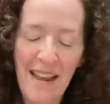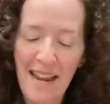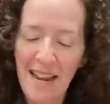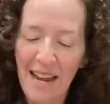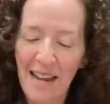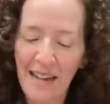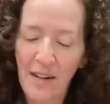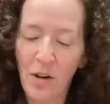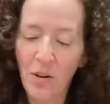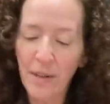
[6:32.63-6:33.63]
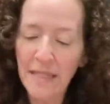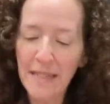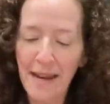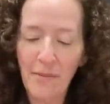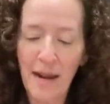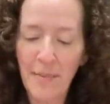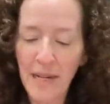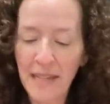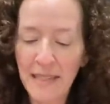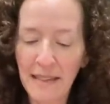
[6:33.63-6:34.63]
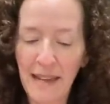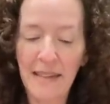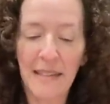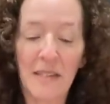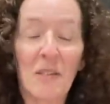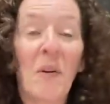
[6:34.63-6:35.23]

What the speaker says: And oh, it's not Robin, it's Alexis.